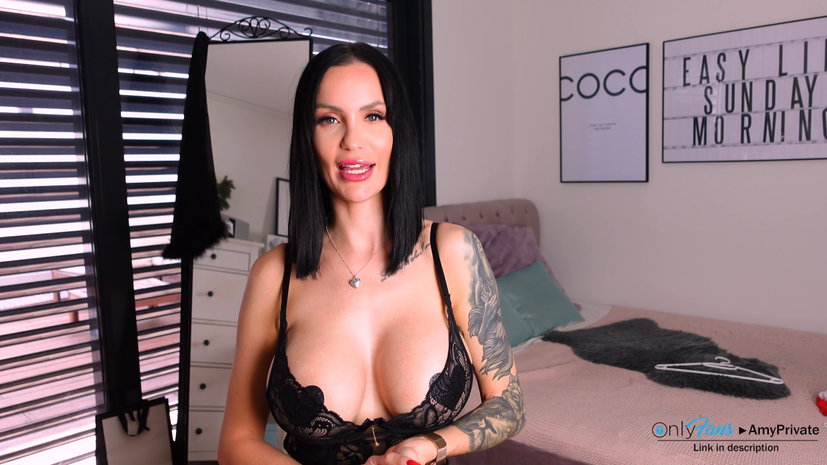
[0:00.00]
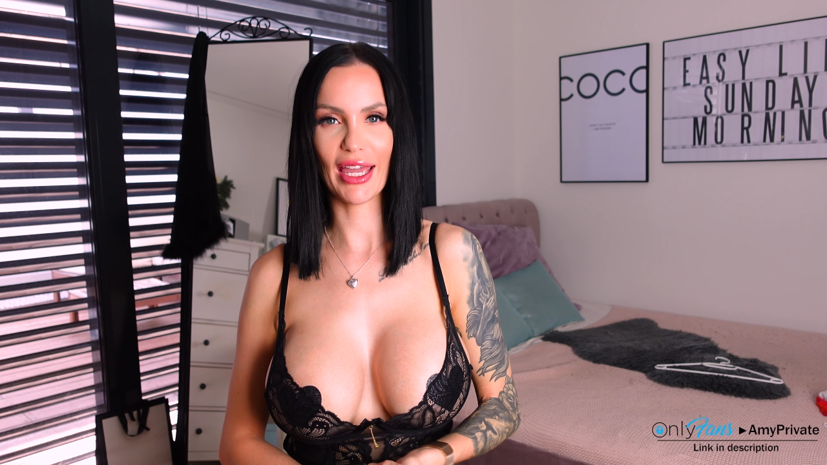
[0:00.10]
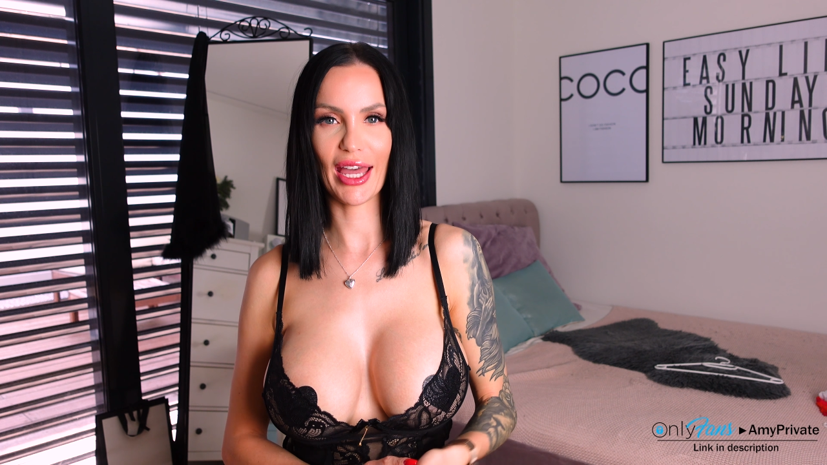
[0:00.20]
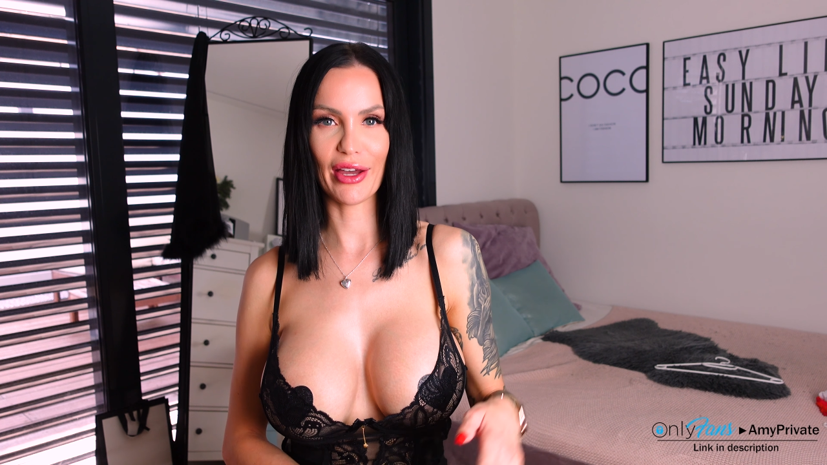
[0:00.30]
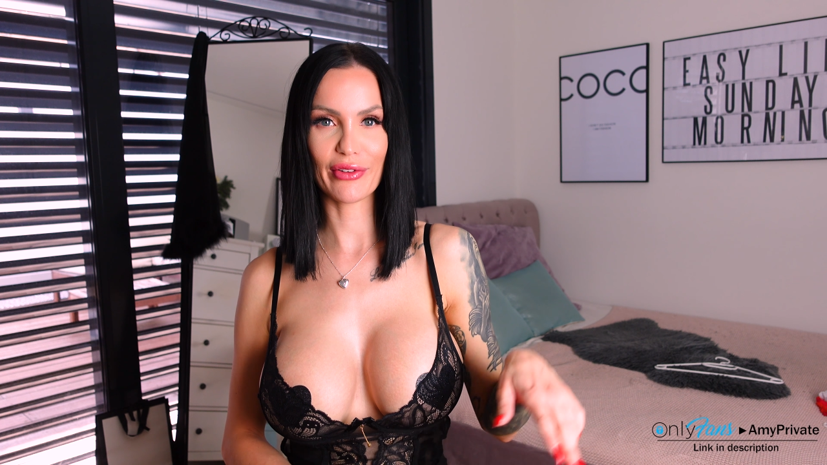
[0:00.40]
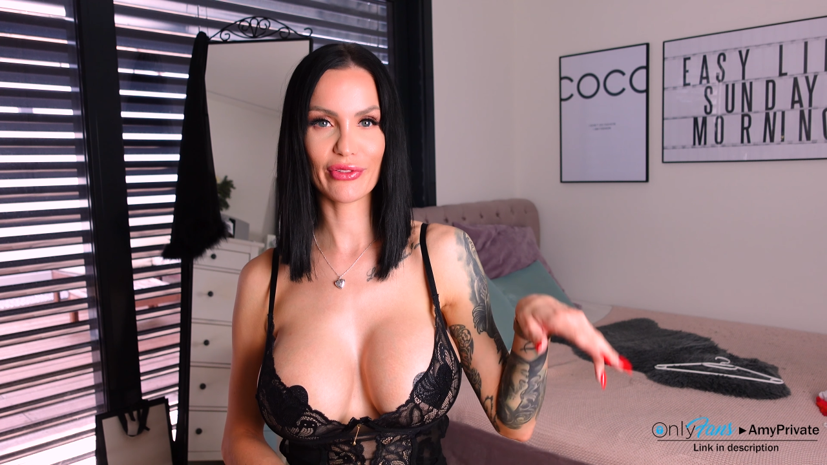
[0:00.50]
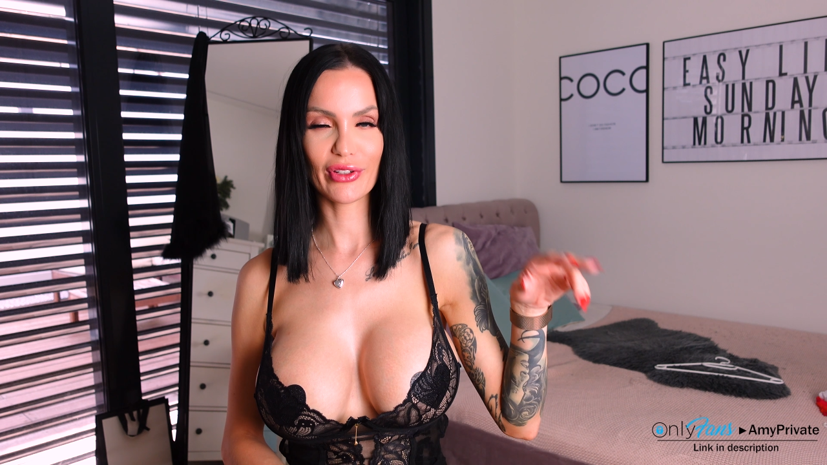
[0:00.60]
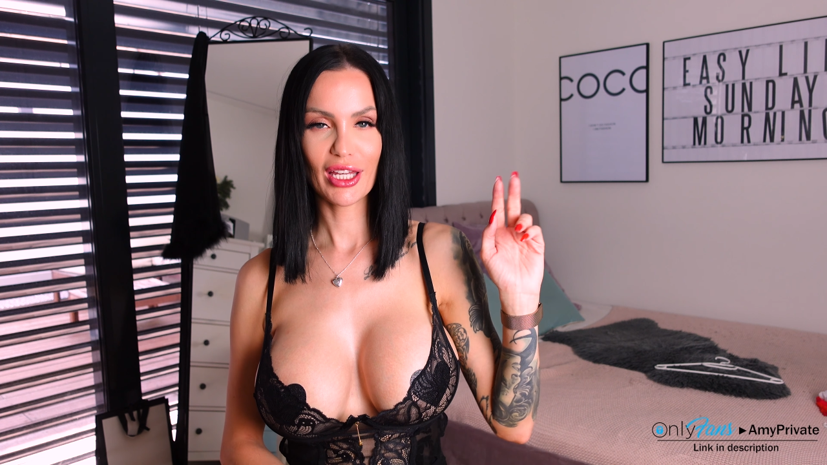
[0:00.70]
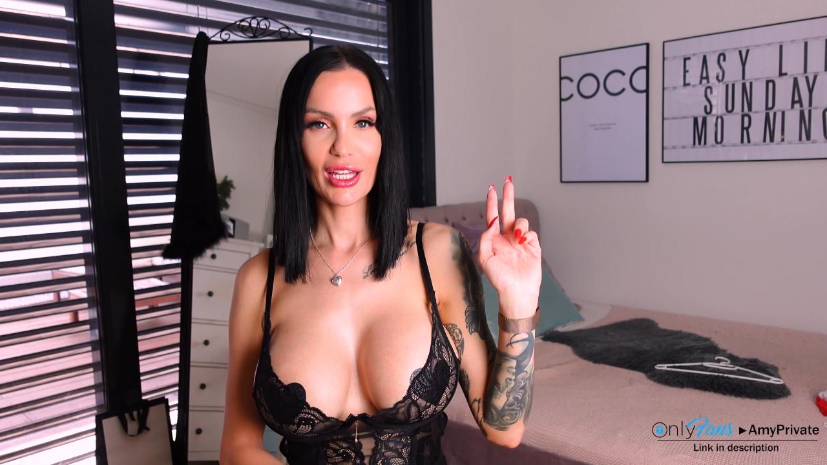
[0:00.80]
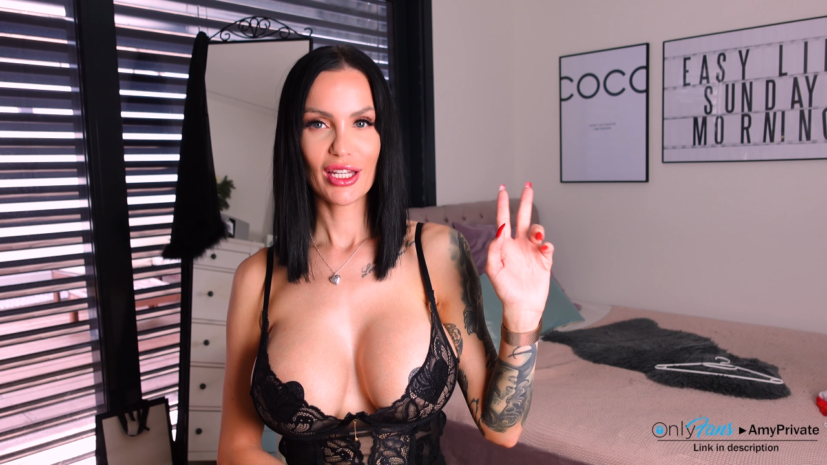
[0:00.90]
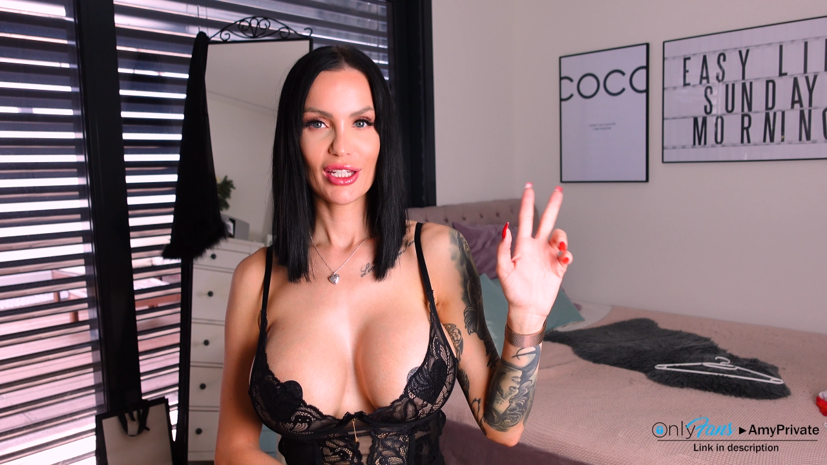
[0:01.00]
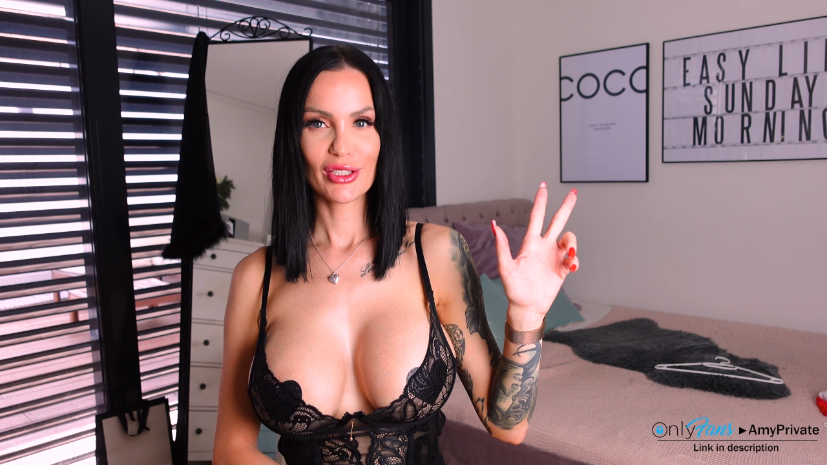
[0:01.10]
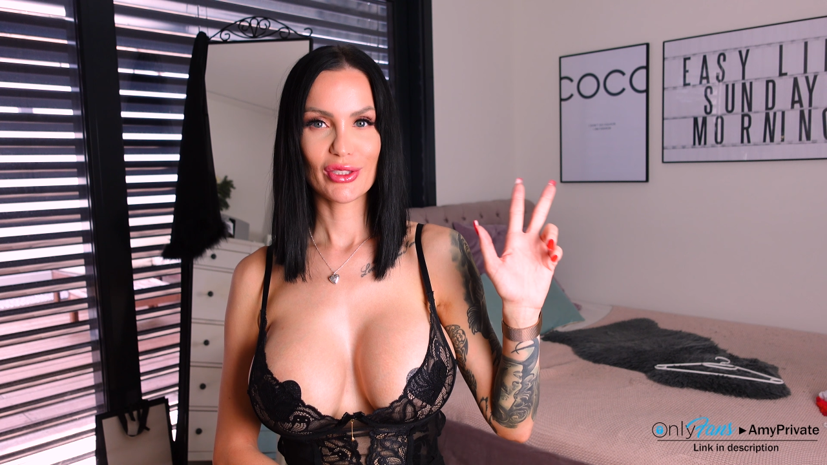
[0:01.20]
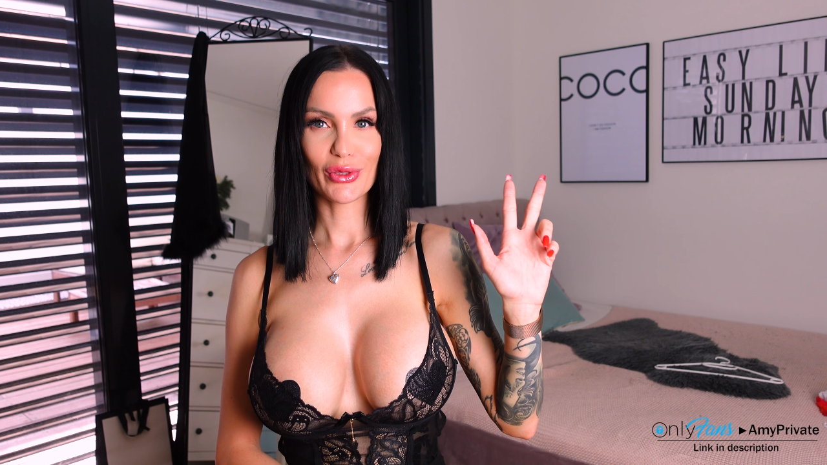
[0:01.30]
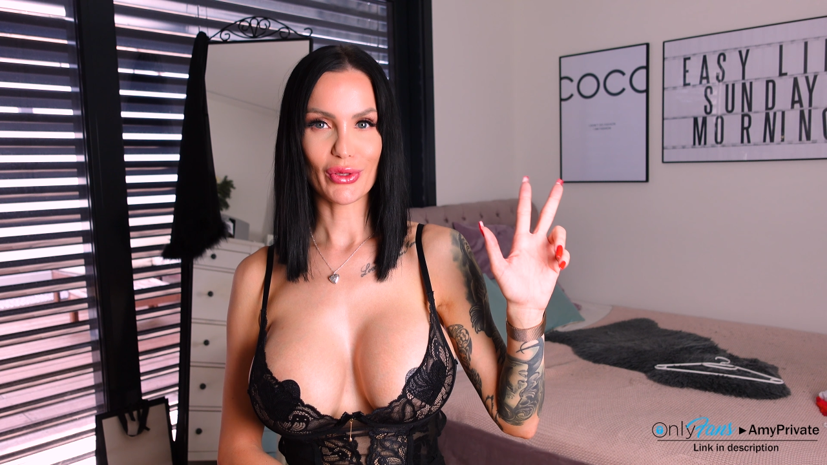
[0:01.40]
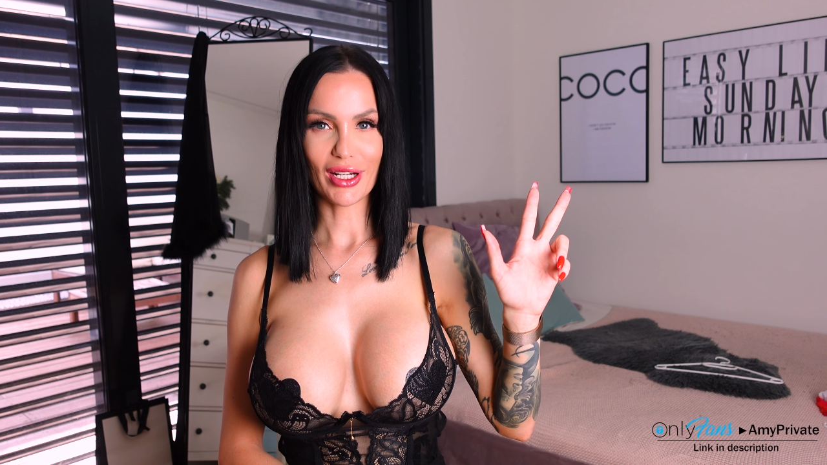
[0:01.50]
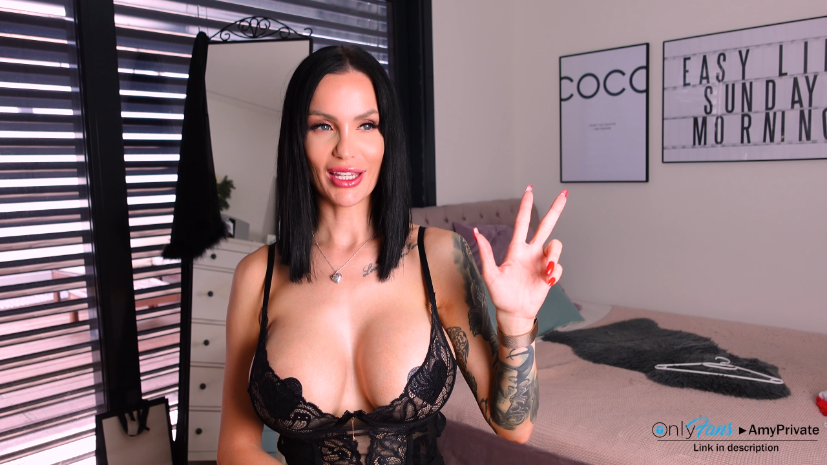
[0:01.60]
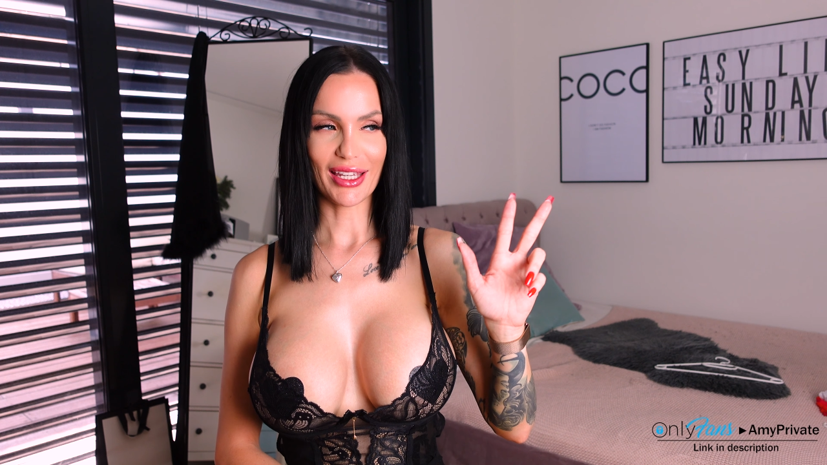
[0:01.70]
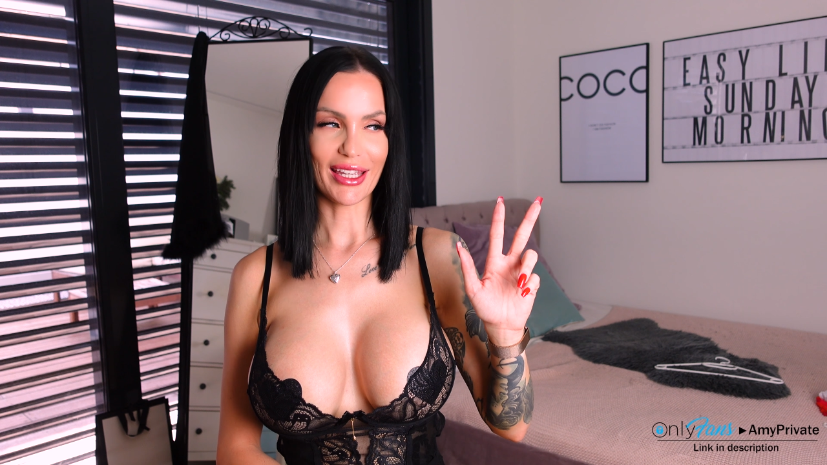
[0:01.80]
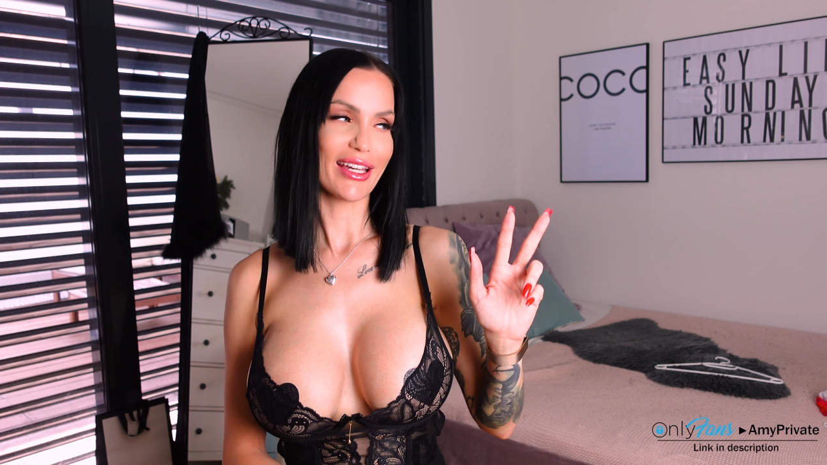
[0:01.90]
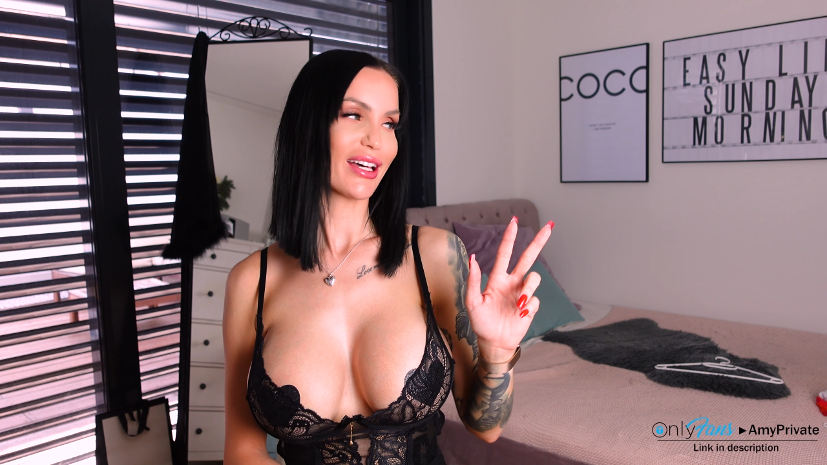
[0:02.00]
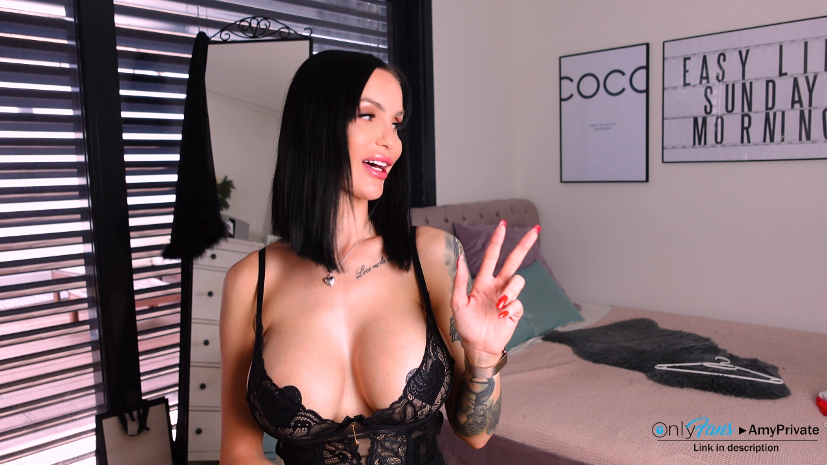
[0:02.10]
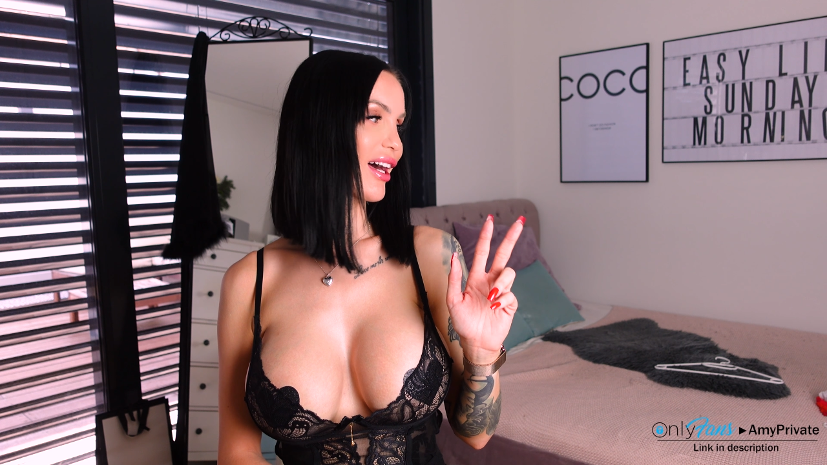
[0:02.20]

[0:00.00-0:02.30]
I have three